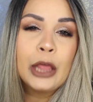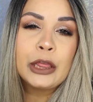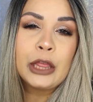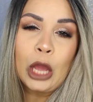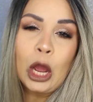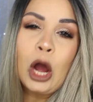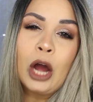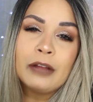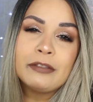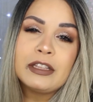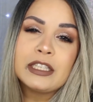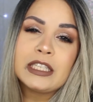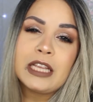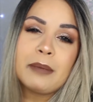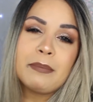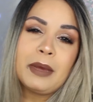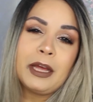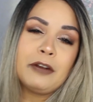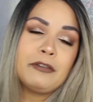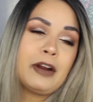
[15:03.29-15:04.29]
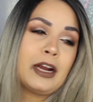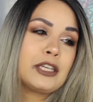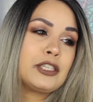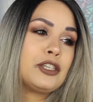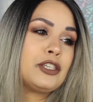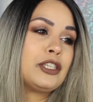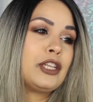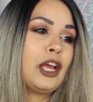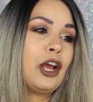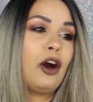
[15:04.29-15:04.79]
They all have the same
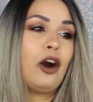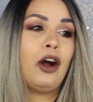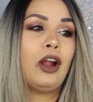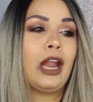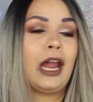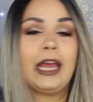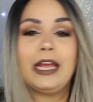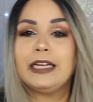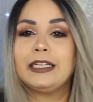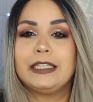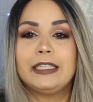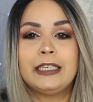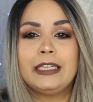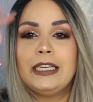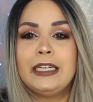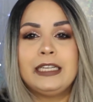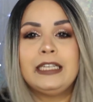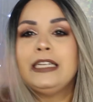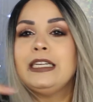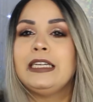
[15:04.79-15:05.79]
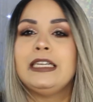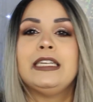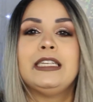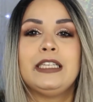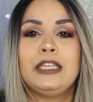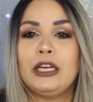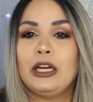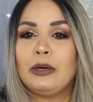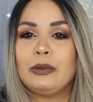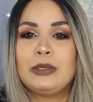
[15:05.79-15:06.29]
manufacturers. They all, like,
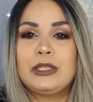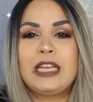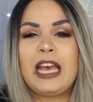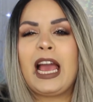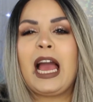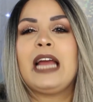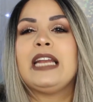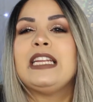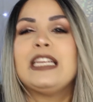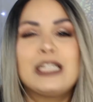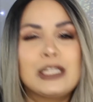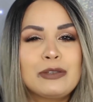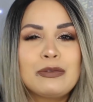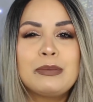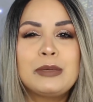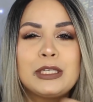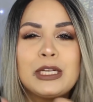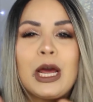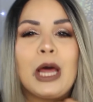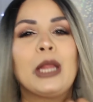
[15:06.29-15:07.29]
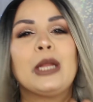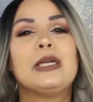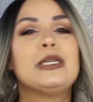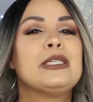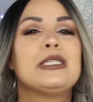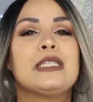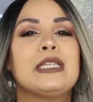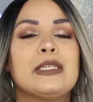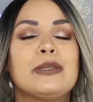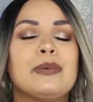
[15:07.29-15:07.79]
you know, take ideas from each other.
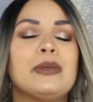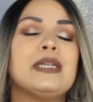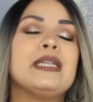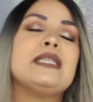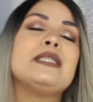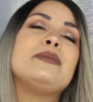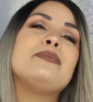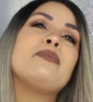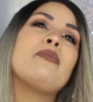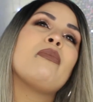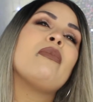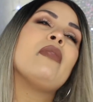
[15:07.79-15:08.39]
Just this is what it is.